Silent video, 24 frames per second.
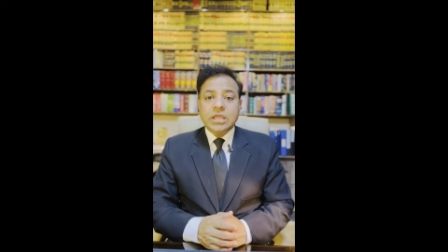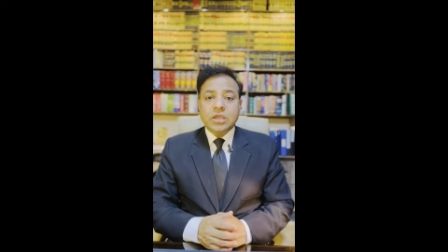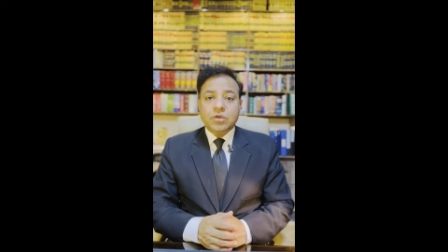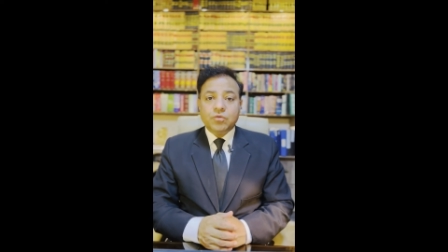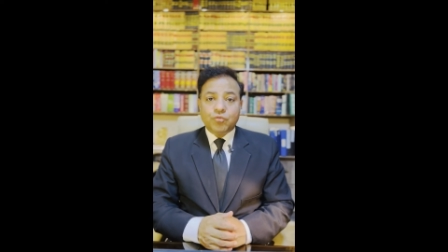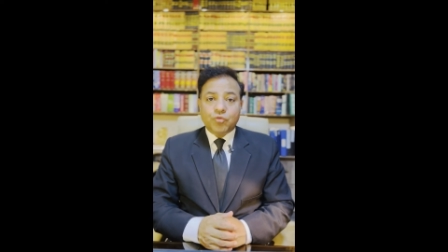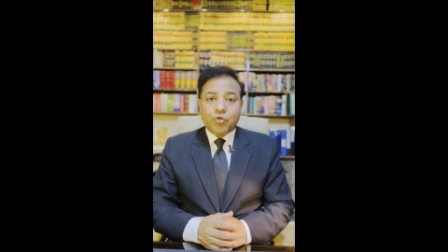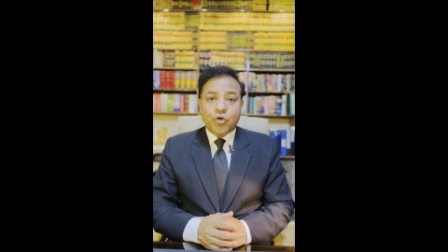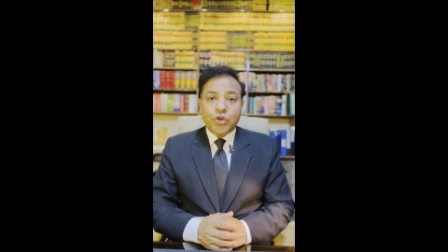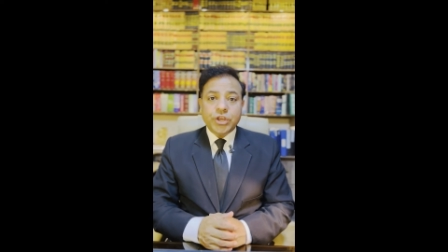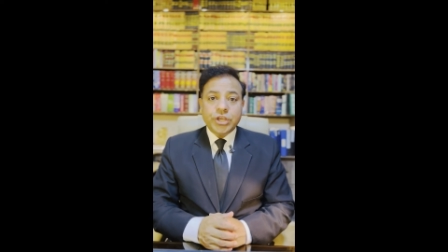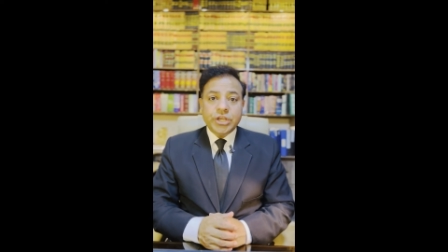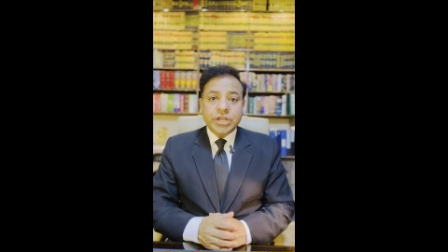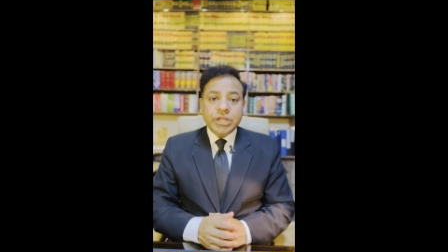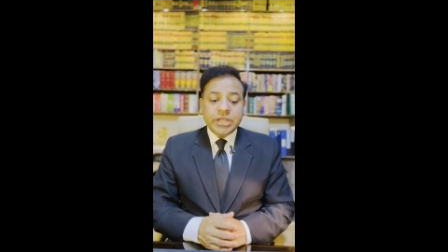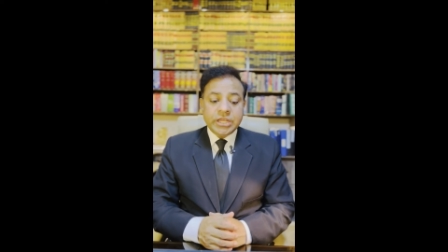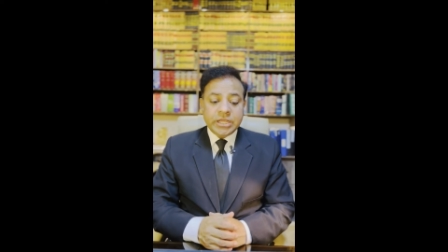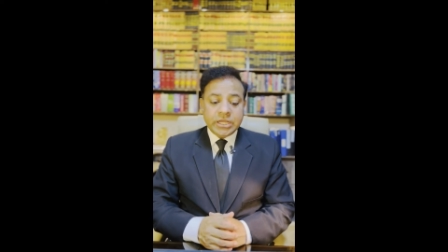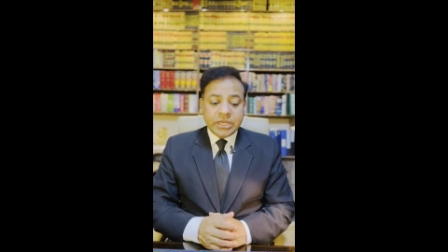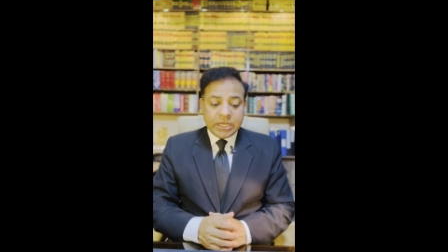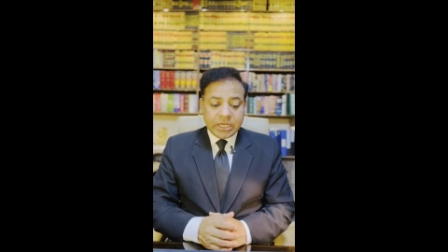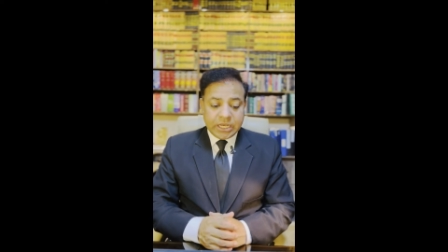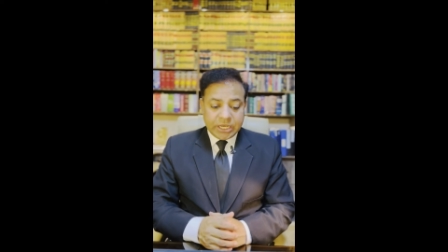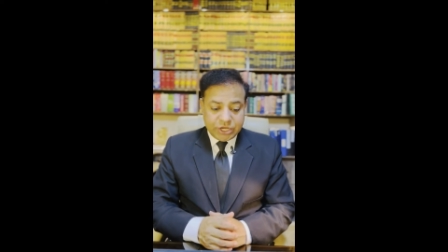
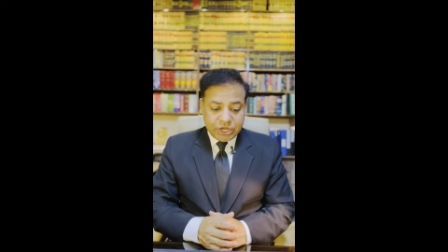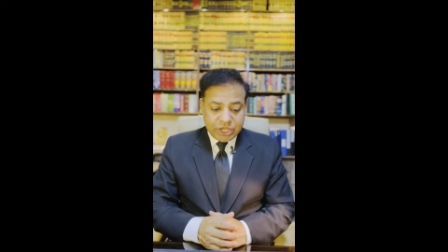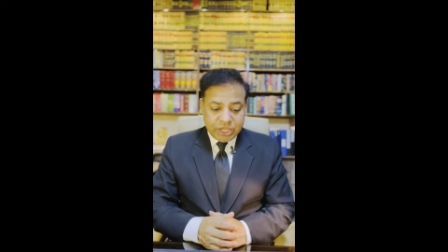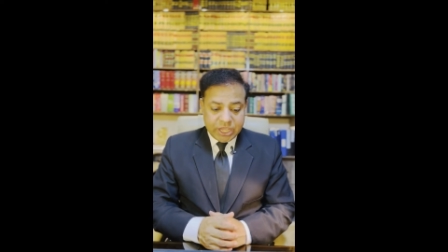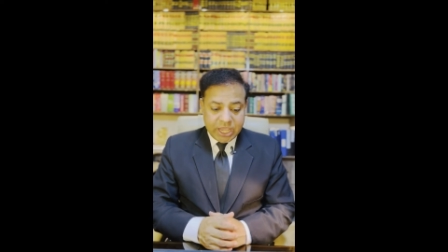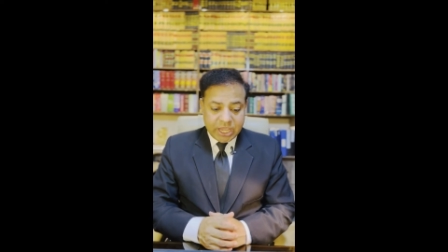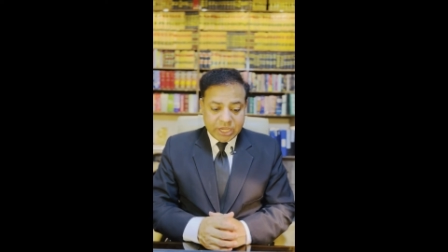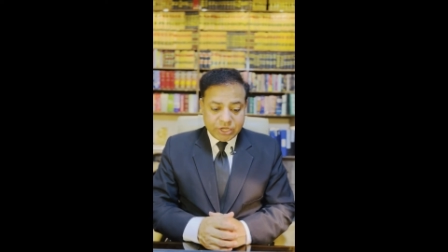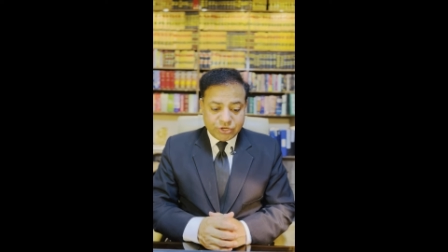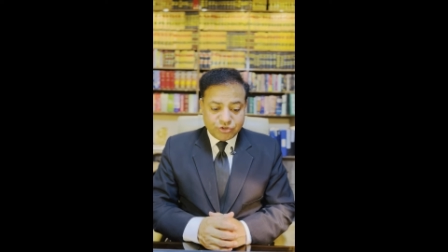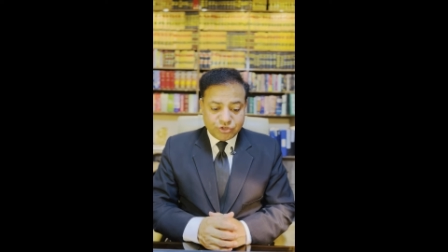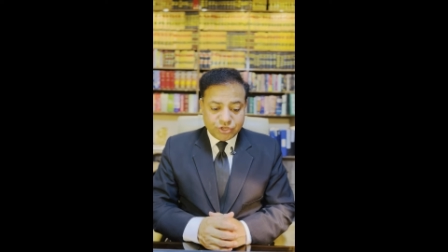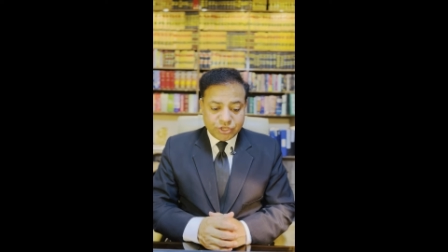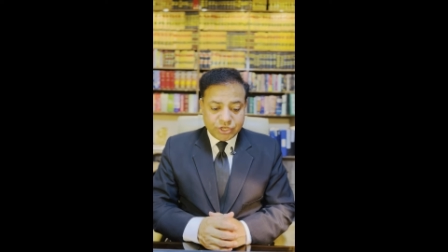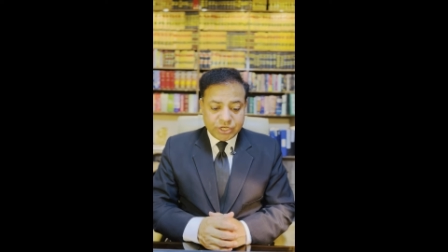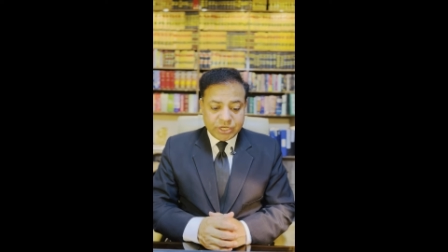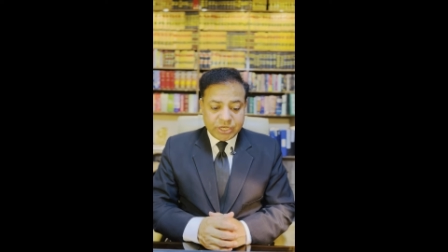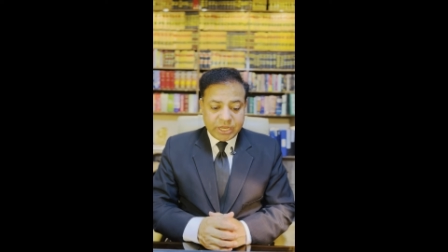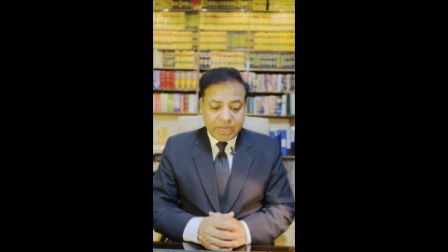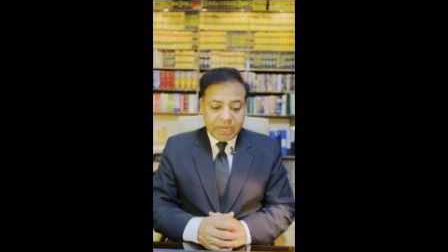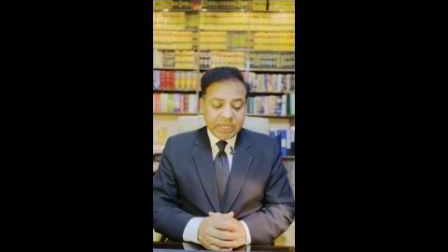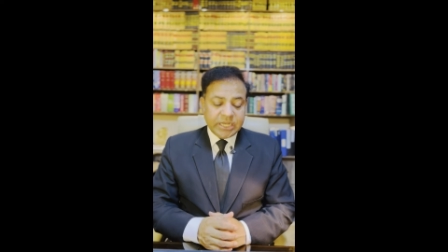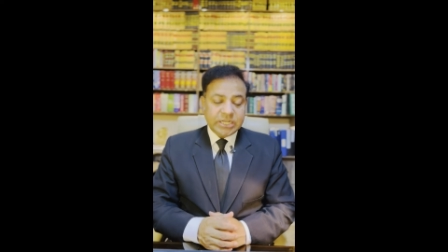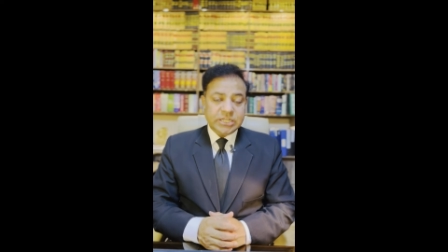avoiding litigation
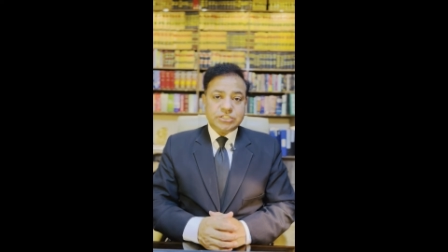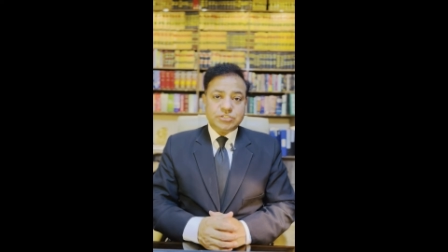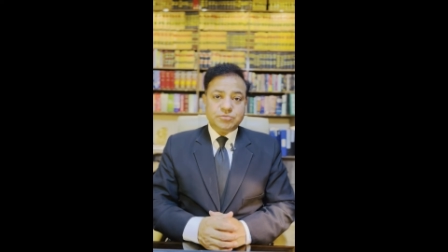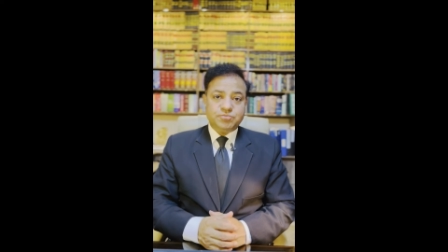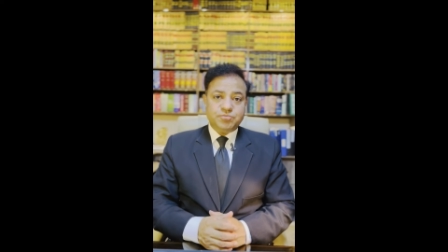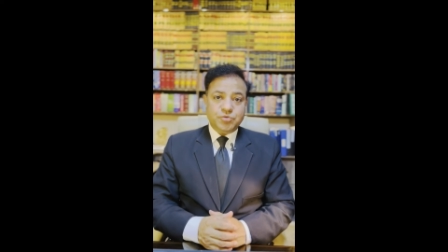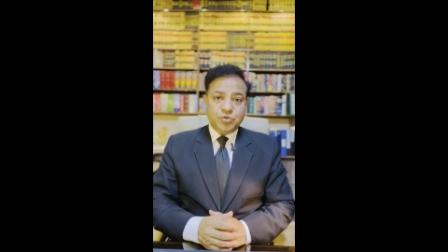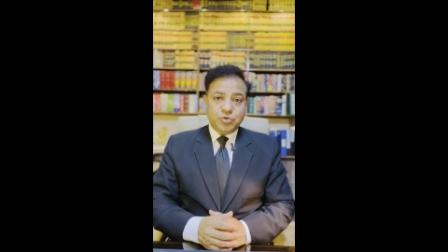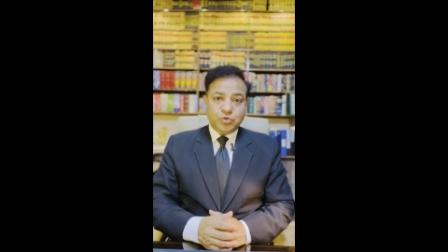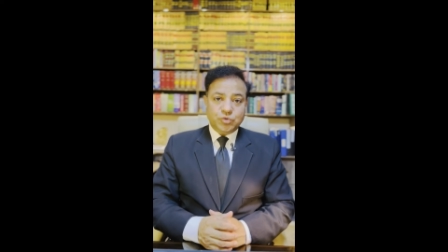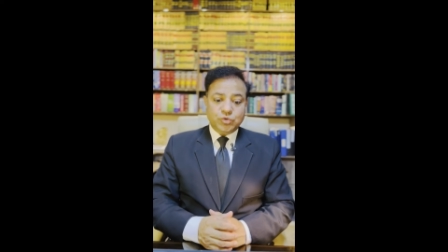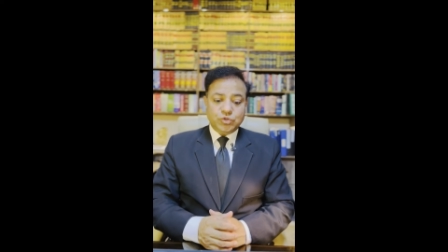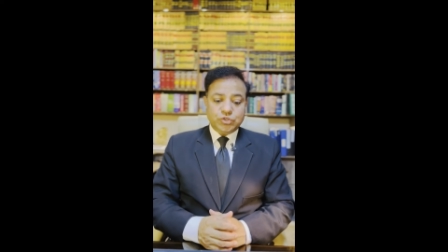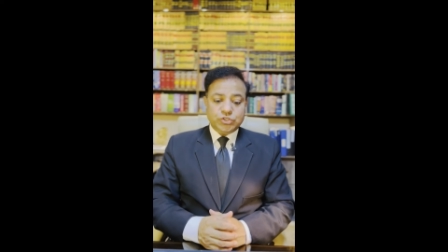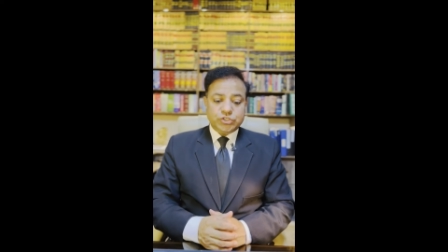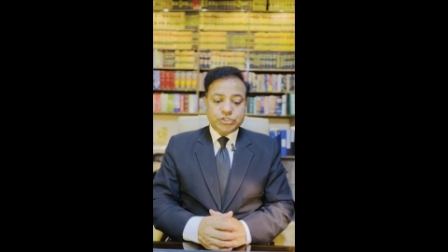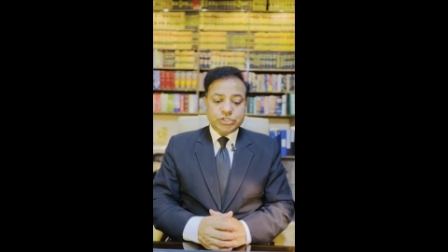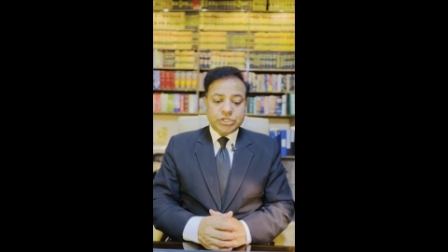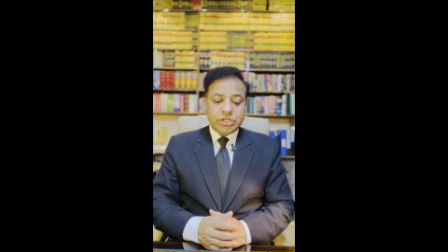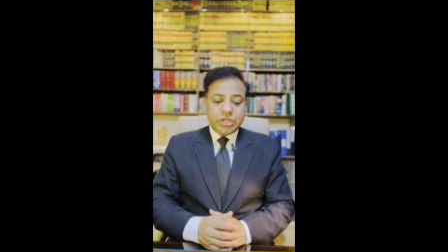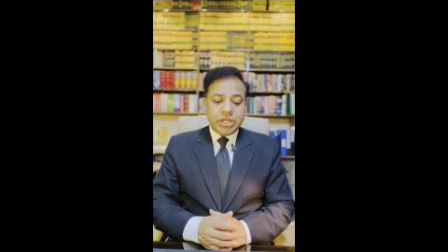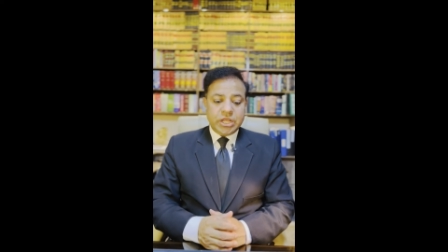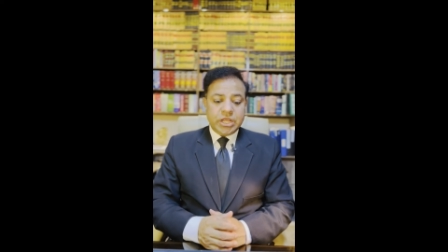and disputes